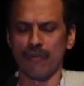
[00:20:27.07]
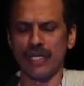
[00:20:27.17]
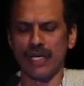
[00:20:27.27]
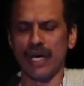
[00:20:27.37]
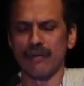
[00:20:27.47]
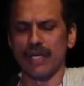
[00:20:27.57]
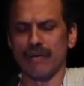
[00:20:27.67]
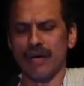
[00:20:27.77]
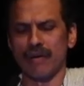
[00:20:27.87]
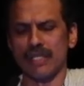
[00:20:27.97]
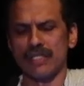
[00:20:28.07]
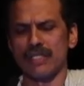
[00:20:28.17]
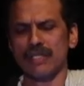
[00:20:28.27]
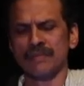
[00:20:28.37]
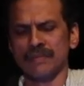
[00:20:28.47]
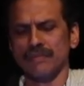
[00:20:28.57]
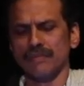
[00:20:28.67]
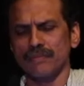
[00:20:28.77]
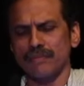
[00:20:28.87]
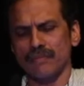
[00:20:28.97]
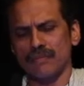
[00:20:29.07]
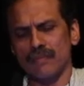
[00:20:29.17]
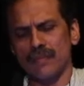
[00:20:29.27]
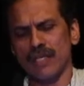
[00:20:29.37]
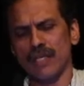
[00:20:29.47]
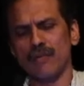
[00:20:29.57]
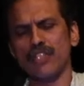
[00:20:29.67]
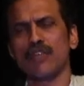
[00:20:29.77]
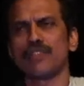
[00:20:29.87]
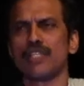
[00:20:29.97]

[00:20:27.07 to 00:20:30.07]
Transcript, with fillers: meeting our requirements? the question of